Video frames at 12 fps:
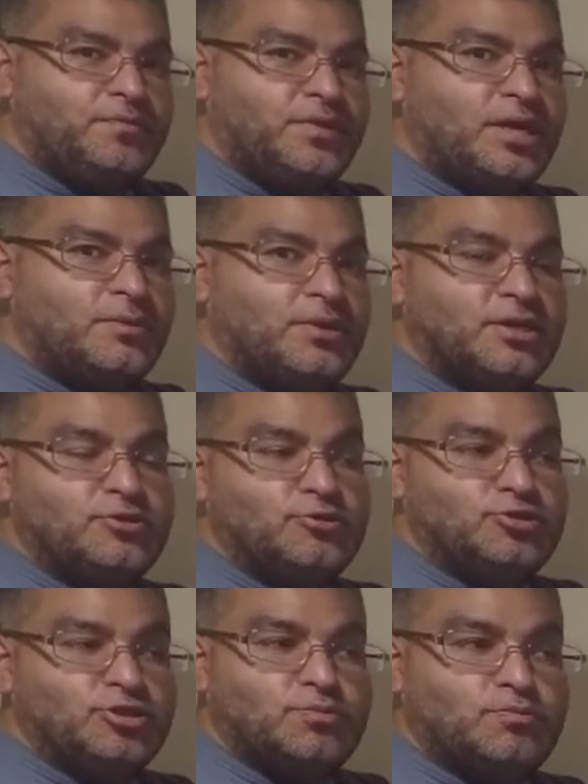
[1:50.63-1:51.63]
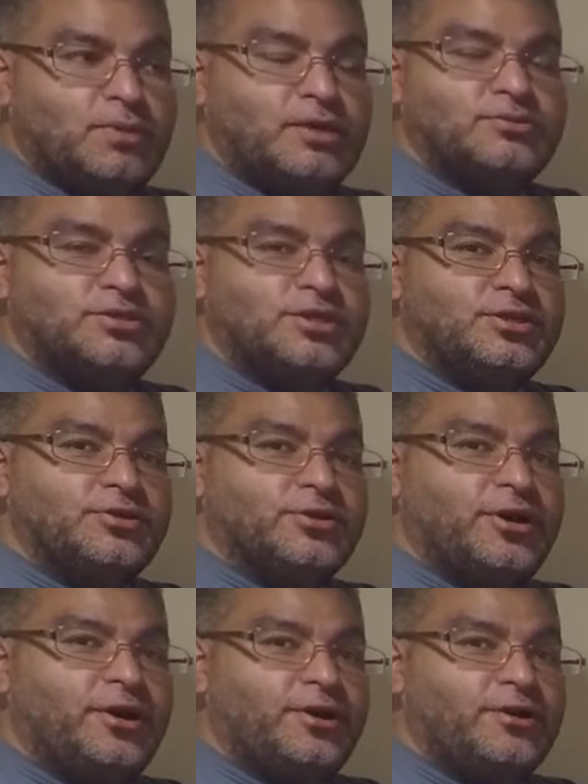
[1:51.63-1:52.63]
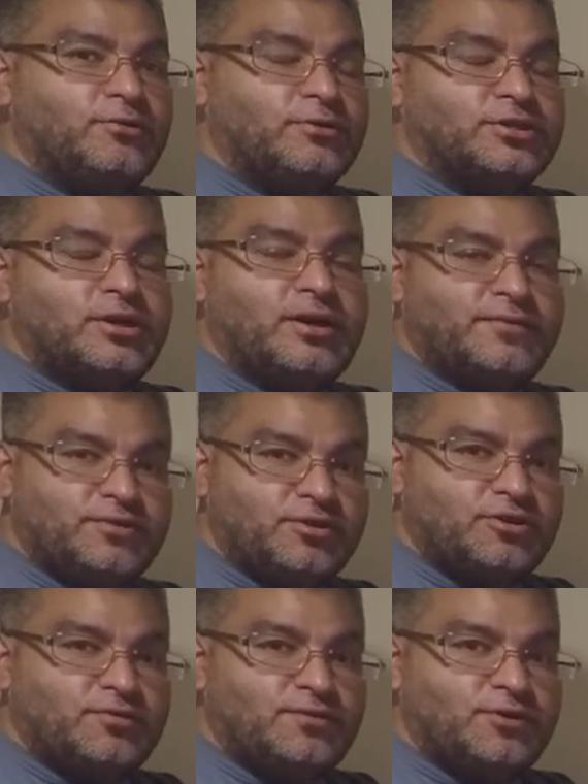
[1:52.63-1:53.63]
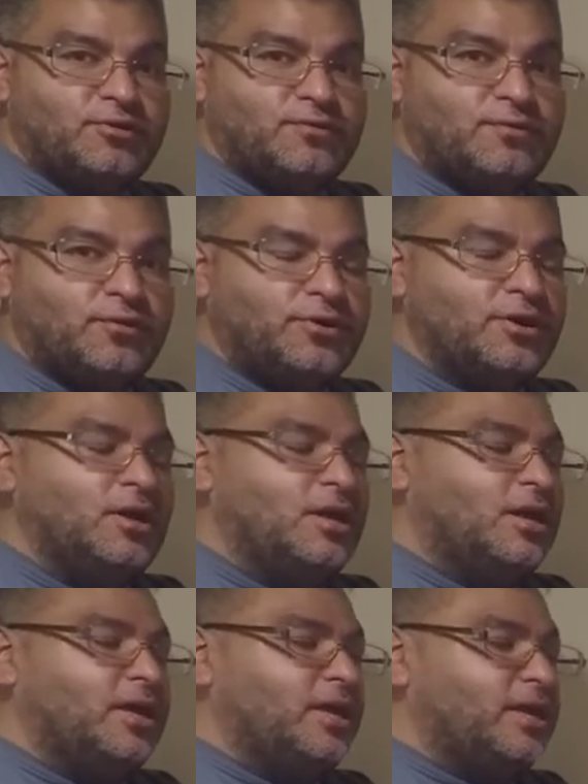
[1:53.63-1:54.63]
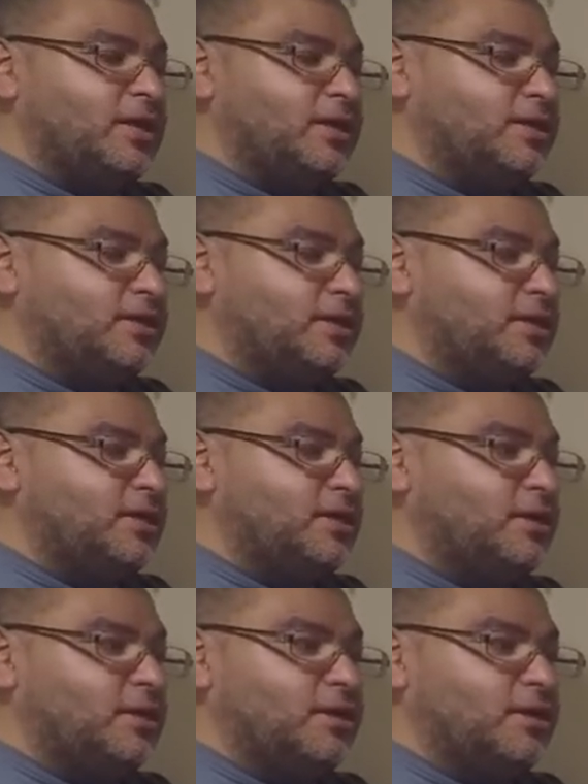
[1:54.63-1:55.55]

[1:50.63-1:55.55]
And basically you just mount it in your car, which I'll have another video for, and then